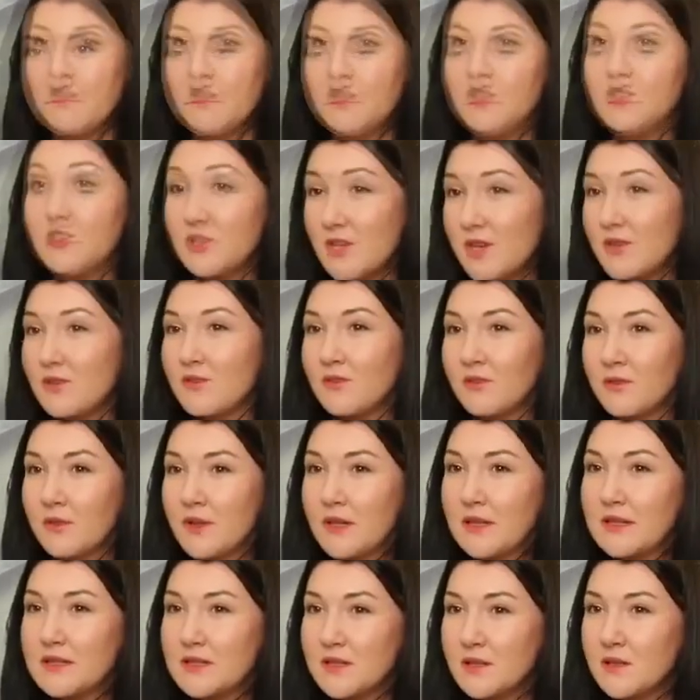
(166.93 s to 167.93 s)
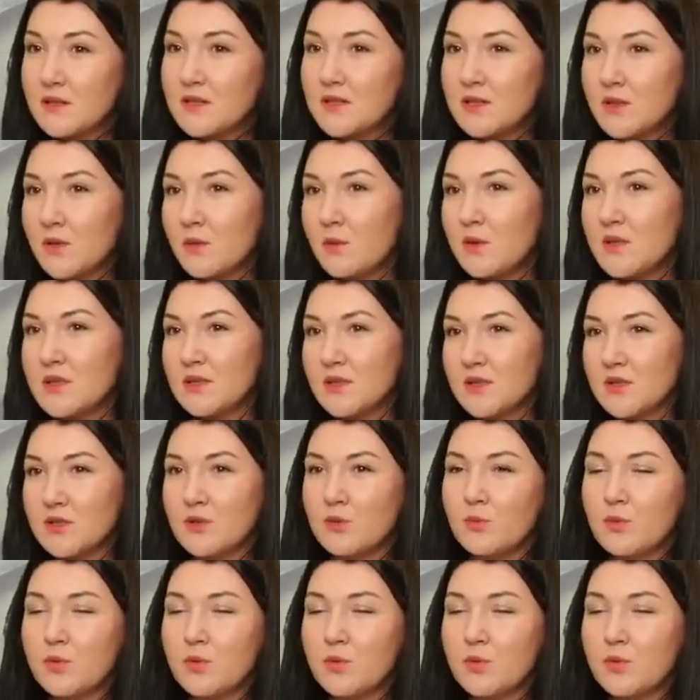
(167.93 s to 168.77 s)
In general, it's not so easy to